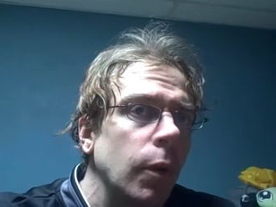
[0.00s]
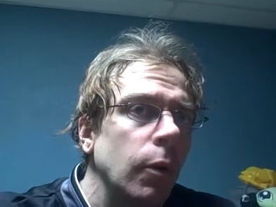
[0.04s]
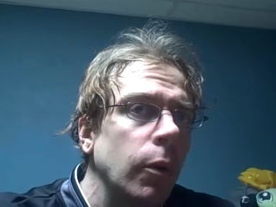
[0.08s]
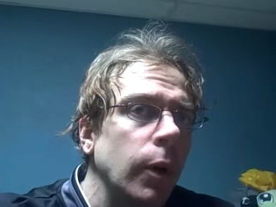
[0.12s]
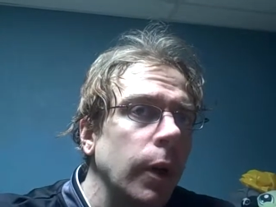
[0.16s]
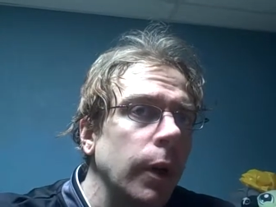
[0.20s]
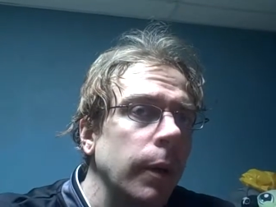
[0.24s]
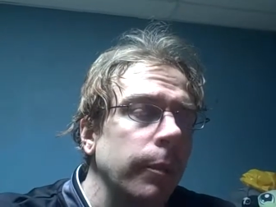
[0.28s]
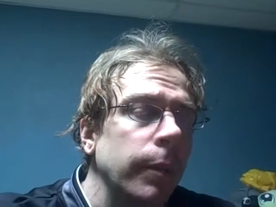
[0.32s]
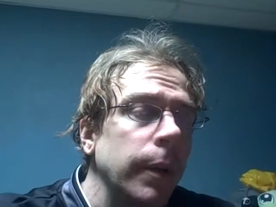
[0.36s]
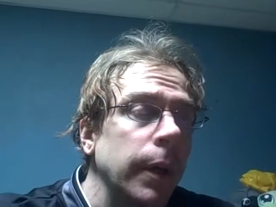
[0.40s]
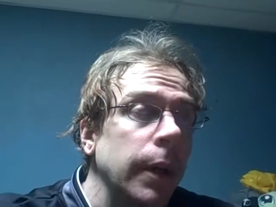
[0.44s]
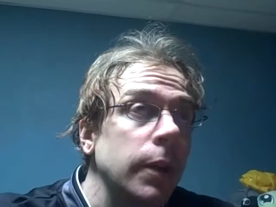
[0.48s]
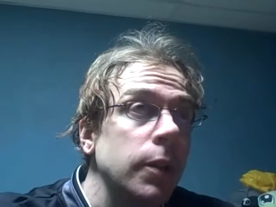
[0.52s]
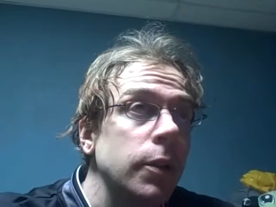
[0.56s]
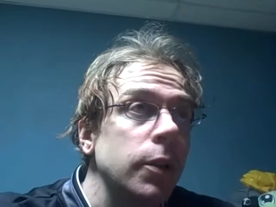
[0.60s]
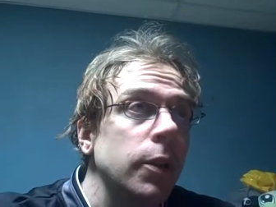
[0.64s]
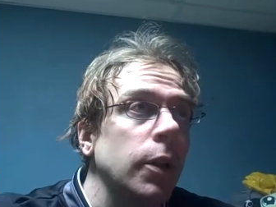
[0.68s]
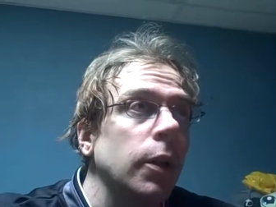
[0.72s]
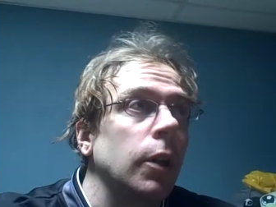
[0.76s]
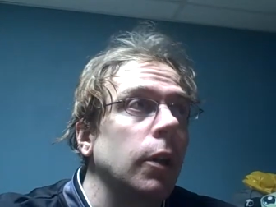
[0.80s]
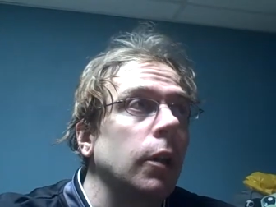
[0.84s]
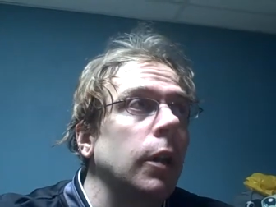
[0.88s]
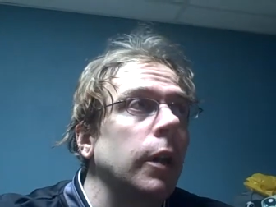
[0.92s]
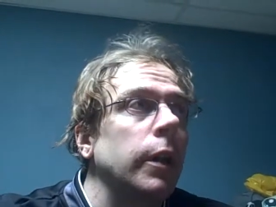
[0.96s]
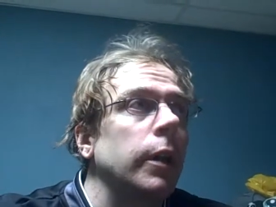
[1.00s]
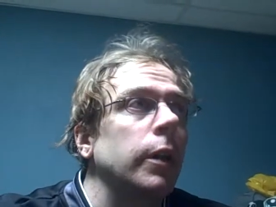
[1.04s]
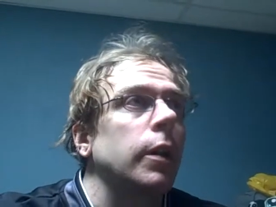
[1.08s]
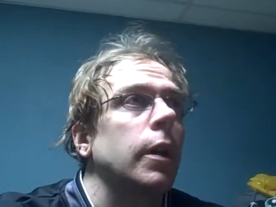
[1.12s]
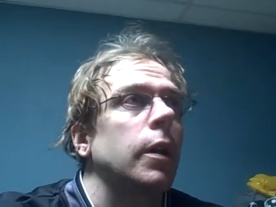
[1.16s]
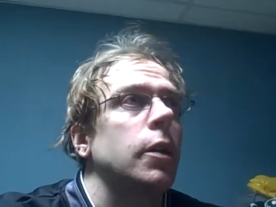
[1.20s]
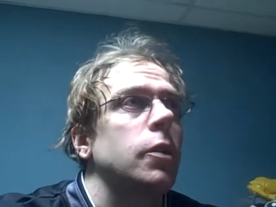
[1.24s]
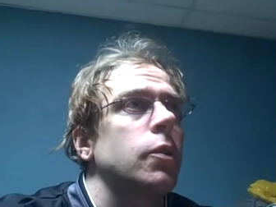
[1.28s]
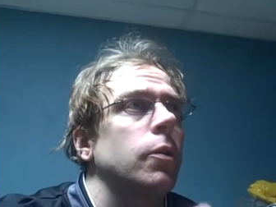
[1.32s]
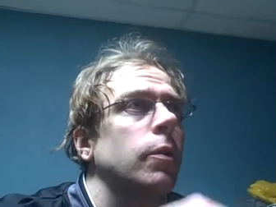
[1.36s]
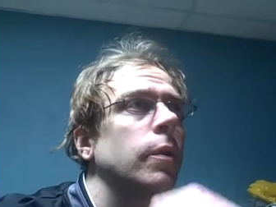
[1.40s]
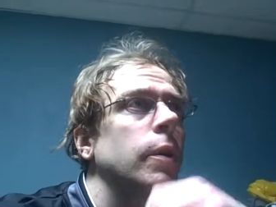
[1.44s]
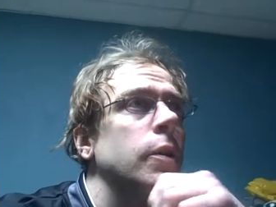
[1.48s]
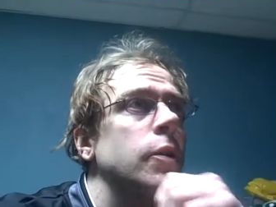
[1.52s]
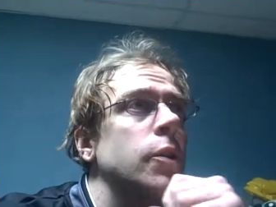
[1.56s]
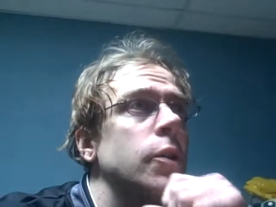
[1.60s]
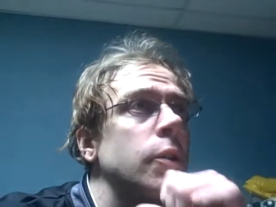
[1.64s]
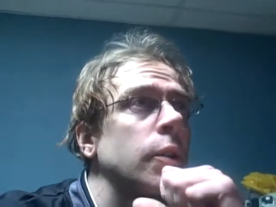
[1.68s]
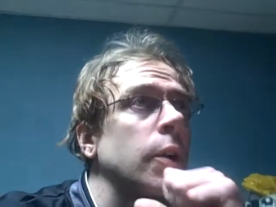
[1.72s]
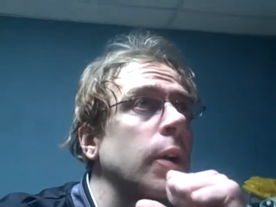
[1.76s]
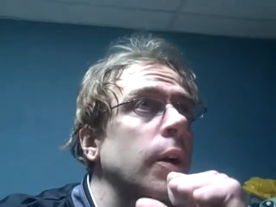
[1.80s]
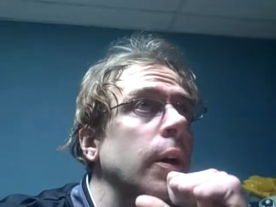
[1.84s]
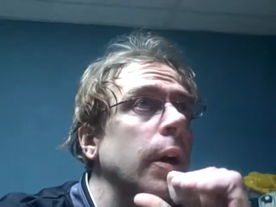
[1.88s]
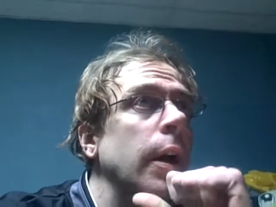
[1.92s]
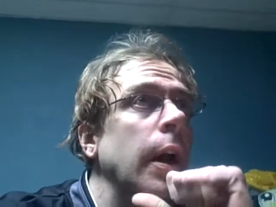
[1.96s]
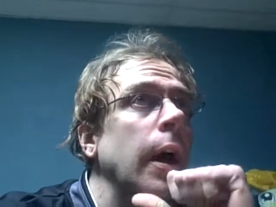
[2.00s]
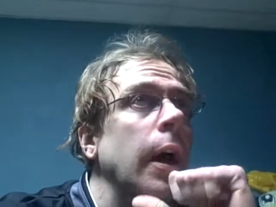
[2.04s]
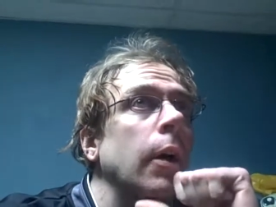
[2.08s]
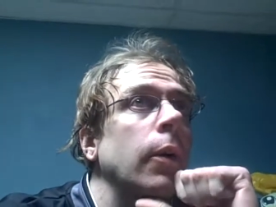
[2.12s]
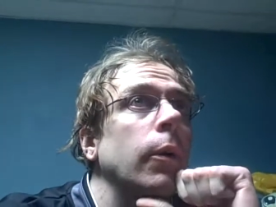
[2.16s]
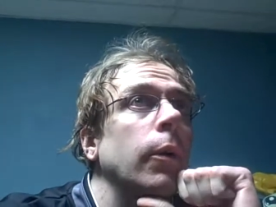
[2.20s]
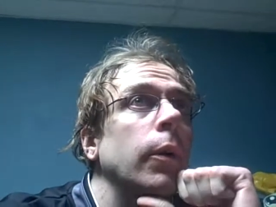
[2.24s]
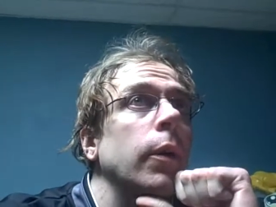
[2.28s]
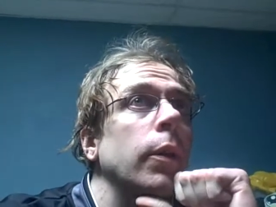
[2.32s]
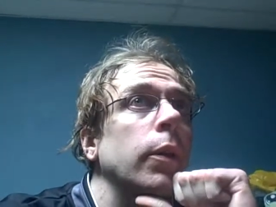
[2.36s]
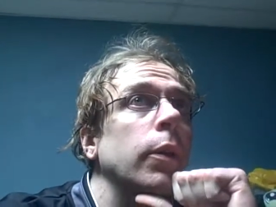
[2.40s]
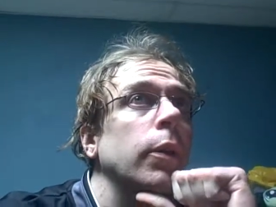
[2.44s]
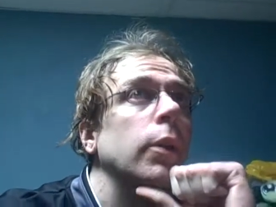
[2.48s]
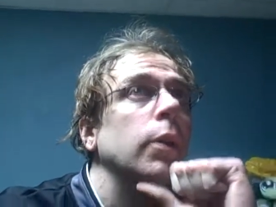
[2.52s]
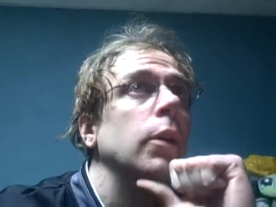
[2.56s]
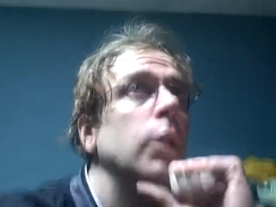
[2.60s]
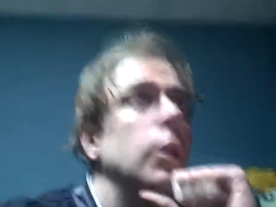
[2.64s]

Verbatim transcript: quite a bit so I, that's what I started out with